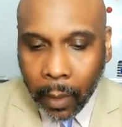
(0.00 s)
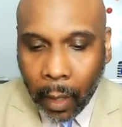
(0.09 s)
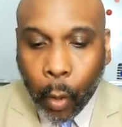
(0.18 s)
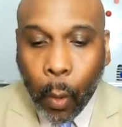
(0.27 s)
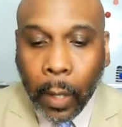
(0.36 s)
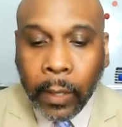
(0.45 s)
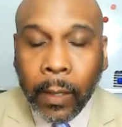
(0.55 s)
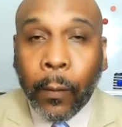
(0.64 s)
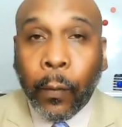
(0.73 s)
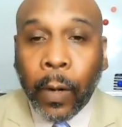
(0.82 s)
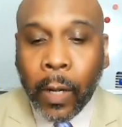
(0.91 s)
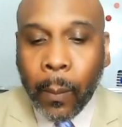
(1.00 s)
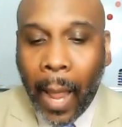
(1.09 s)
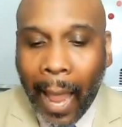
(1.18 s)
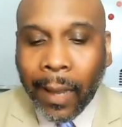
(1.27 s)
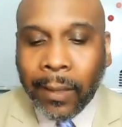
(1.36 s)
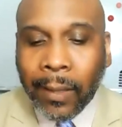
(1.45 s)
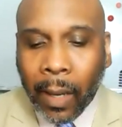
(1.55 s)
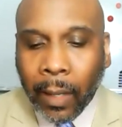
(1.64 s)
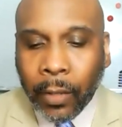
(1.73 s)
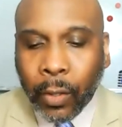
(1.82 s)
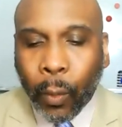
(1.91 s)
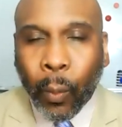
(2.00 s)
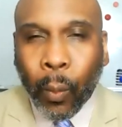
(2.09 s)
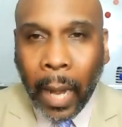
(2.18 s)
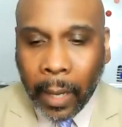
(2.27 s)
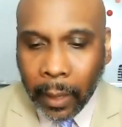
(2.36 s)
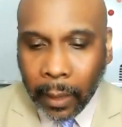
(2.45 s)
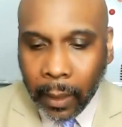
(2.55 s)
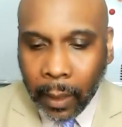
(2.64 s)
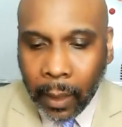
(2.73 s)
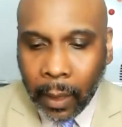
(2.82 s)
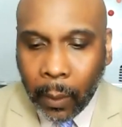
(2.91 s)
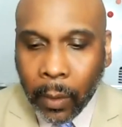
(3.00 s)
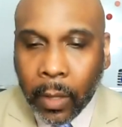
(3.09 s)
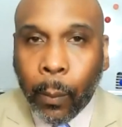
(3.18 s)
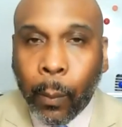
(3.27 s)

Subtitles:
A Question of Freedom asks us to reckon with the